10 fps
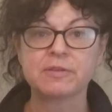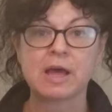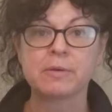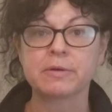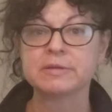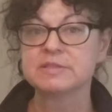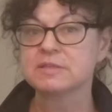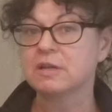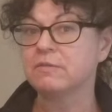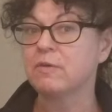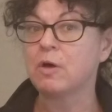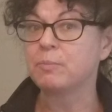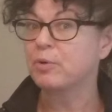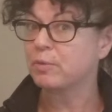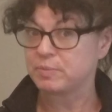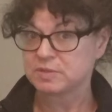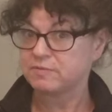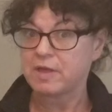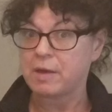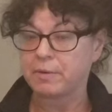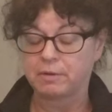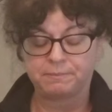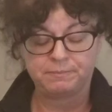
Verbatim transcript: flour instead of all-purpose flour.